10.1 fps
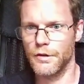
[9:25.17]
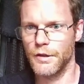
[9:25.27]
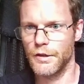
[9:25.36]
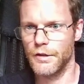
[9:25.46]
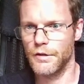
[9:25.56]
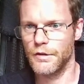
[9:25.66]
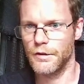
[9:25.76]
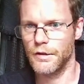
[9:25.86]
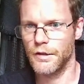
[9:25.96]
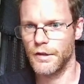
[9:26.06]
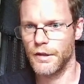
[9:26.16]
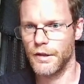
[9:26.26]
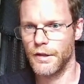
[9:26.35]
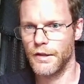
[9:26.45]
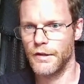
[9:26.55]
here.
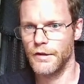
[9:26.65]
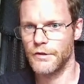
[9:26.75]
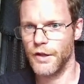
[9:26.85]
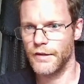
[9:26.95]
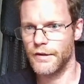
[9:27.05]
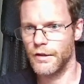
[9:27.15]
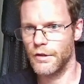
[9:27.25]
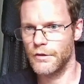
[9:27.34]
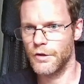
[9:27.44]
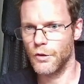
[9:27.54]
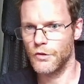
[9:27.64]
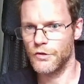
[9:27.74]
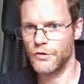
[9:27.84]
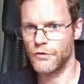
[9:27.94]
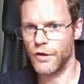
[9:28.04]
So, and
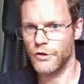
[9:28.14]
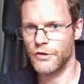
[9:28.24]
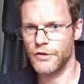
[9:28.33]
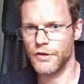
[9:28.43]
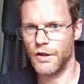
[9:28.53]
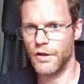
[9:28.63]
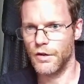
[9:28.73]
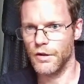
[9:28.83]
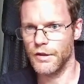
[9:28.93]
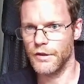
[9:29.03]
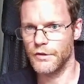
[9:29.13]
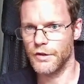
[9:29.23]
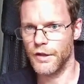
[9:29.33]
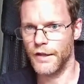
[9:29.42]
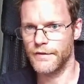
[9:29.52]
those functions are all here. So
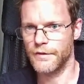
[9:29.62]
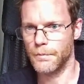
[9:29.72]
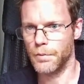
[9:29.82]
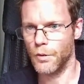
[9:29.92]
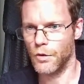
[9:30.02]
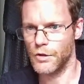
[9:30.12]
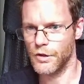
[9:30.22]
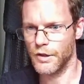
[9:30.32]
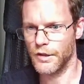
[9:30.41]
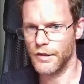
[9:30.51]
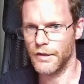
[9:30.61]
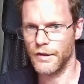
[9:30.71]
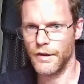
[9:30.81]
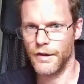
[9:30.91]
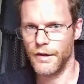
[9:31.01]
that's the border,
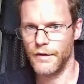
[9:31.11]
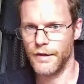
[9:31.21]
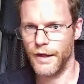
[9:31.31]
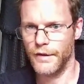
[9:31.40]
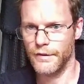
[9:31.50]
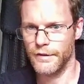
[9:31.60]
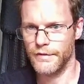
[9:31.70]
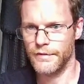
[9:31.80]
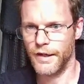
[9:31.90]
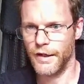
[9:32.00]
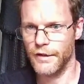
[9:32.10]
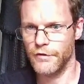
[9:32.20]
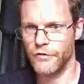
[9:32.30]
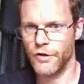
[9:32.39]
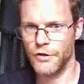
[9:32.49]
then the sine
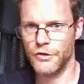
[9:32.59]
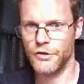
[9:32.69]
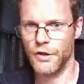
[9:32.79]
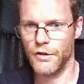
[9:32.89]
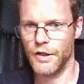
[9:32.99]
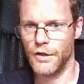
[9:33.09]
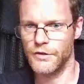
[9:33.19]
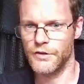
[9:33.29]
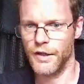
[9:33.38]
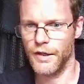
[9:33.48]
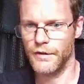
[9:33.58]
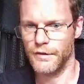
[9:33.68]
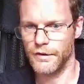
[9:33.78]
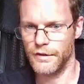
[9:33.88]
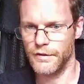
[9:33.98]
function on the outside and
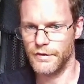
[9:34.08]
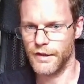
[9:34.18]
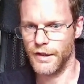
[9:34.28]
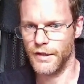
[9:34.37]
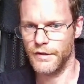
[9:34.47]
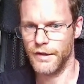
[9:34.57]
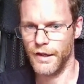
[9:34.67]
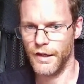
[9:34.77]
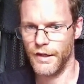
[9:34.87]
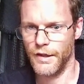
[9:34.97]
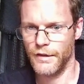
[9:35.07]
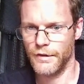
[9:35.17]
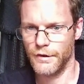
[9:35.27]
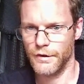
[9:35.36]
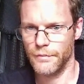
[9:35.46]
the inside,
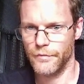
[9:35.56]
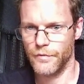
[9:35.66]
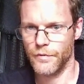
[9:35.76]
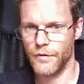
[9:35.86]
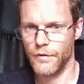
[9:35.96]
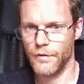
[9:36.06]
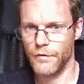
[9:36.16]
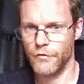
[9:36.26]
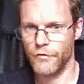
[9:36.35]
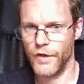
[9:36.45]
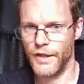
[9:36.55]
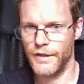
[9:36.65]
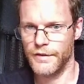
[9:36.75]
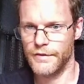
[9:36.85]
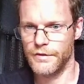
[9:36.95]
the
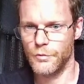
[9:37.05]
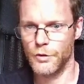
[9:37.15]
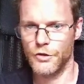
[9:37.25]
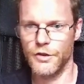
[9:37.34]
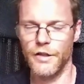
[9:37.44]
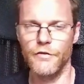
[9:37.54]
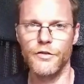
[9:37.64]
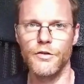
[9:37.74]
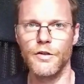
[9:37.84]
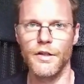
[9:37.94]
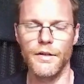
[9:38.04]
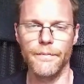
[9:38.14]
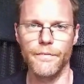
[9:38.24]
fades, which gives you the